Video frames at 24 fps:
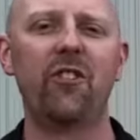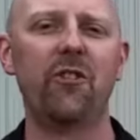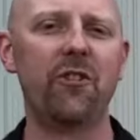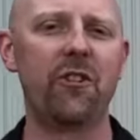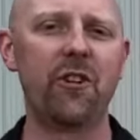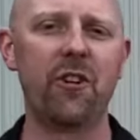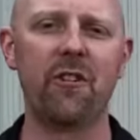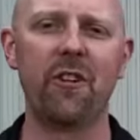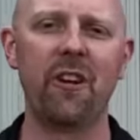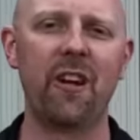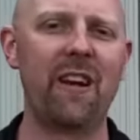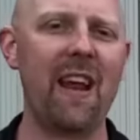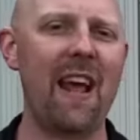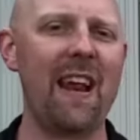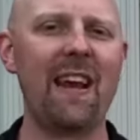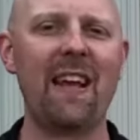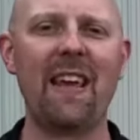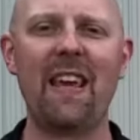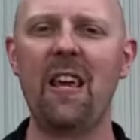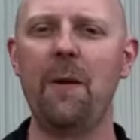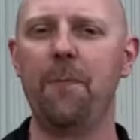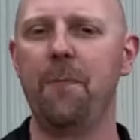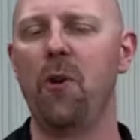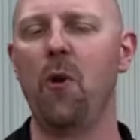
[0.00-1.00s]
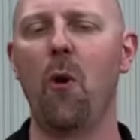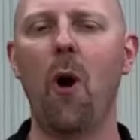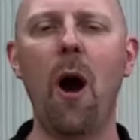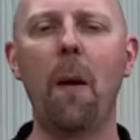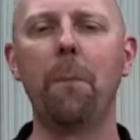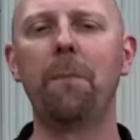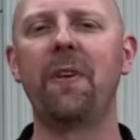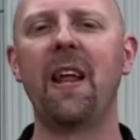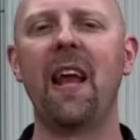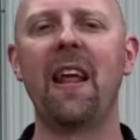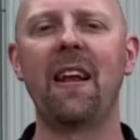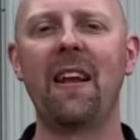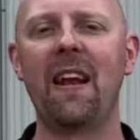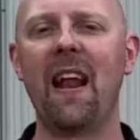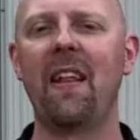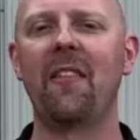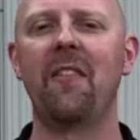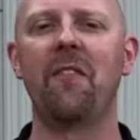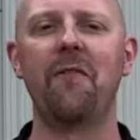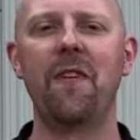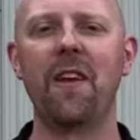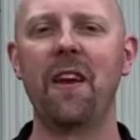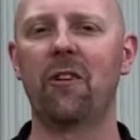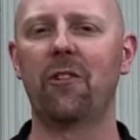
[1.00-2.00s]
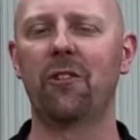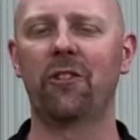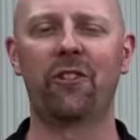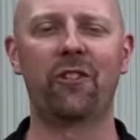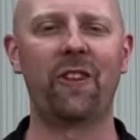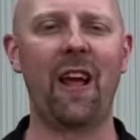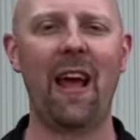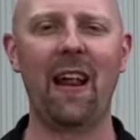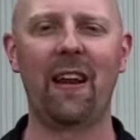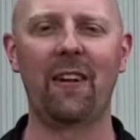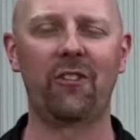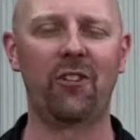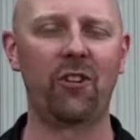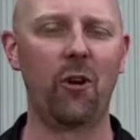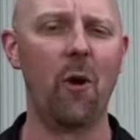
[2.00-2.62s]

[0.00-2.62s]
you during the day to keep you updated on the vehicle status.